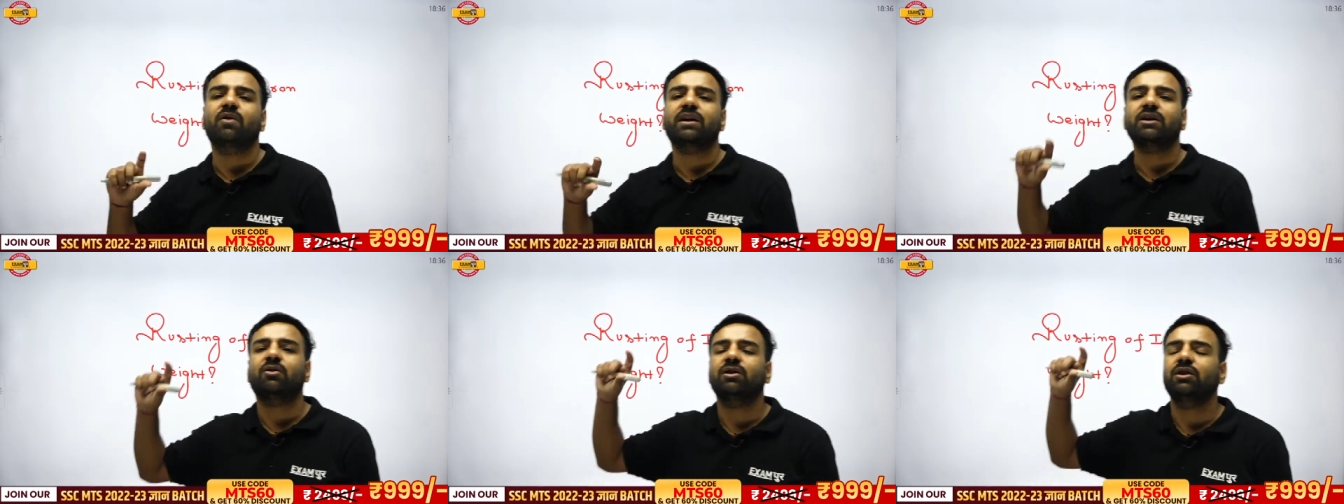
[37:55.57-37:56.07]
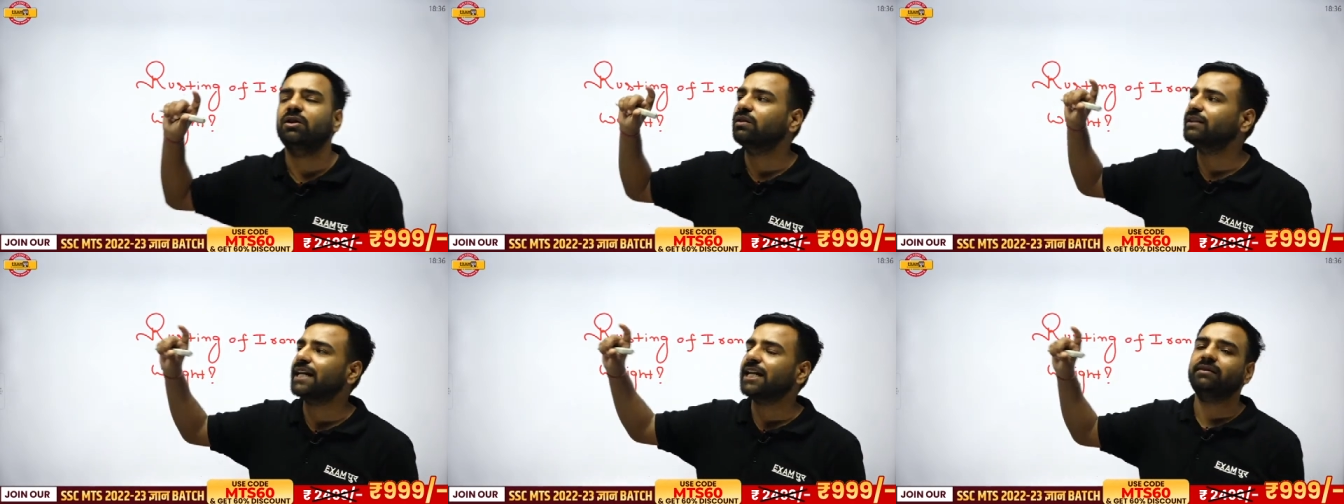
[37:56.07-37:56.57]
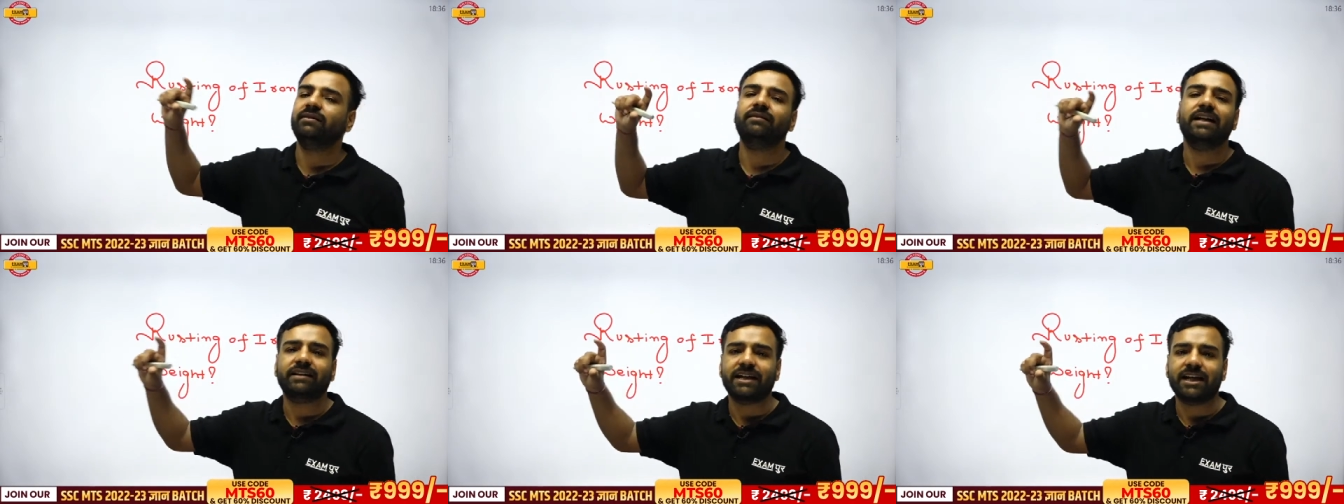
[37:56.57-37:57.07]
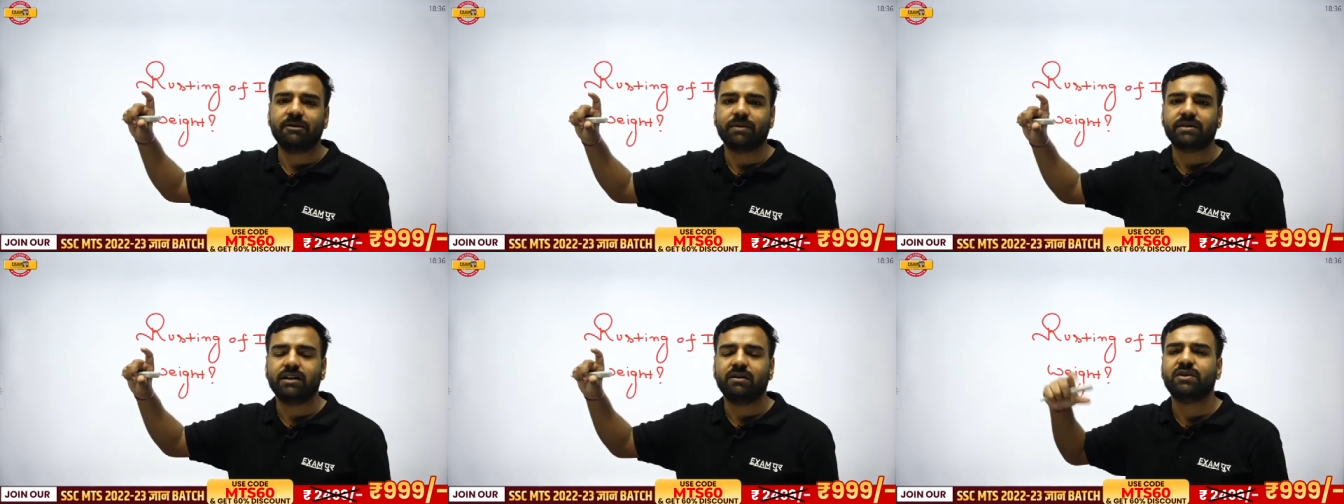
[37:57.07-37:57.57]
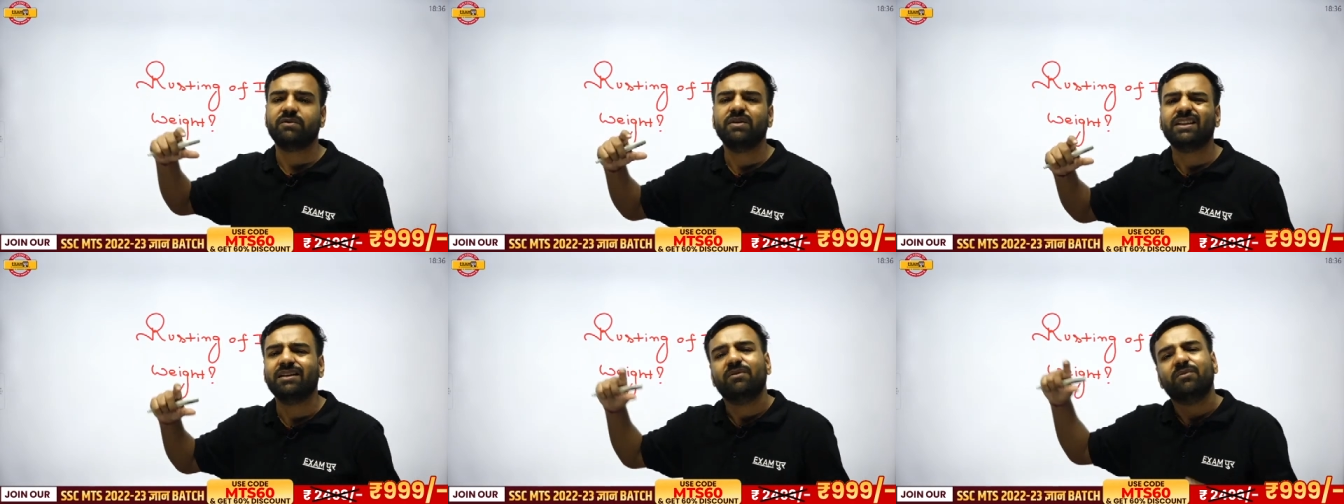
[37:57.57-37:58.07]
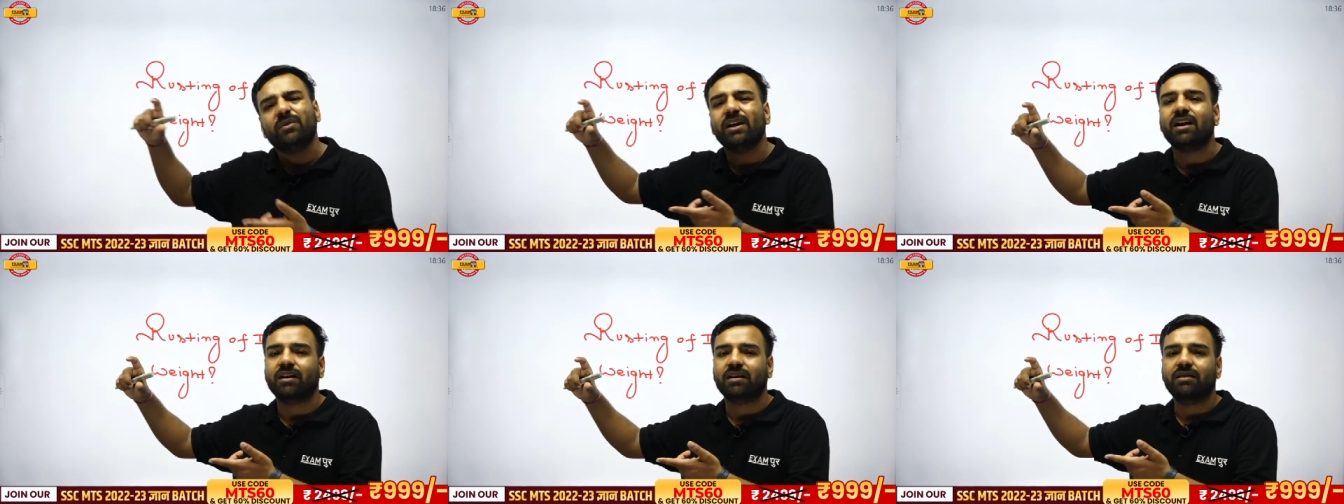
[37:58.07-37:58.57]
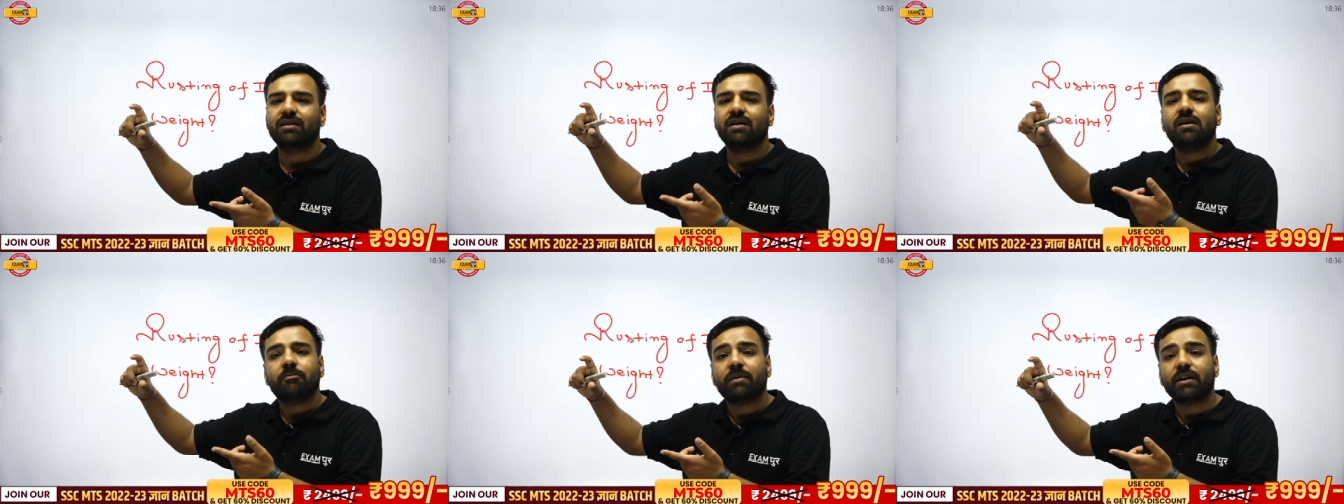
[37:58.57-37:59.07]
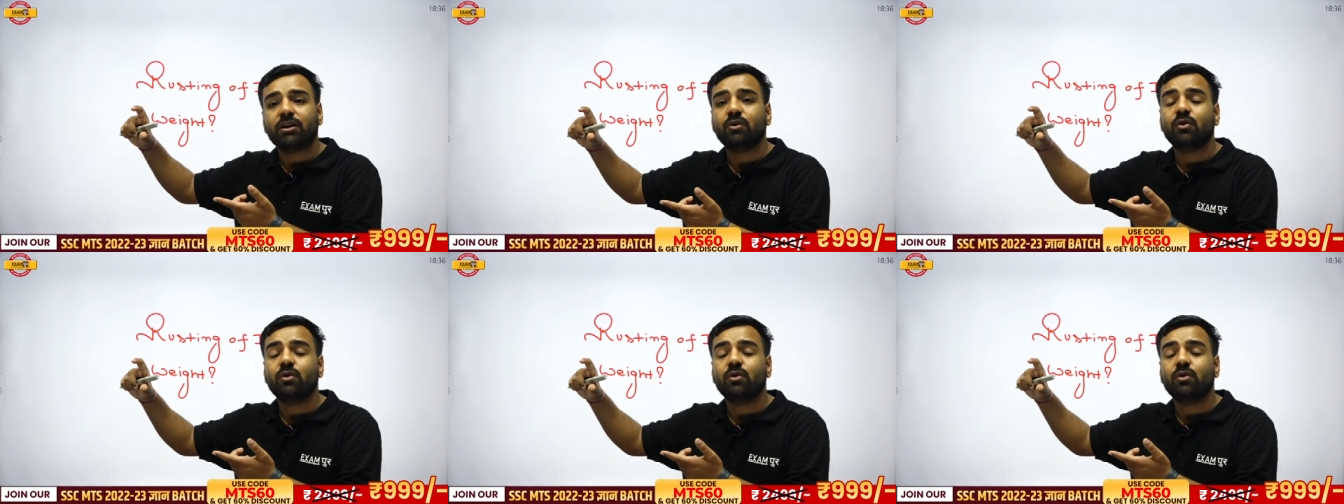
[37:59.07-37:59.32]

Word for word: we are working only on that 10% which we think we are.